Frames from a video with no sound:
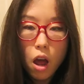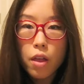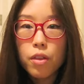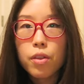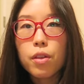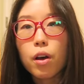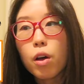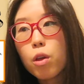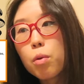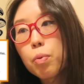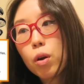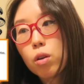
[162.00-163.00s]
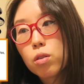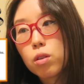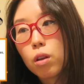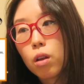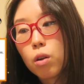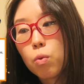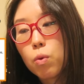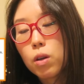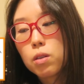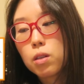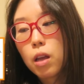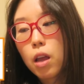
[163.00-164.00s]
And then the other person
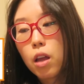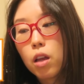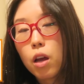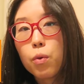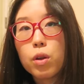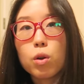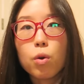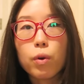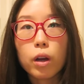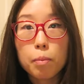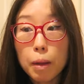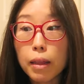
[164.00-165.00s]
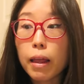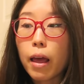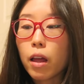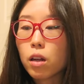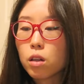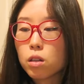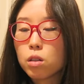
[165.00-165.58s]
was saying, we don't recommend that.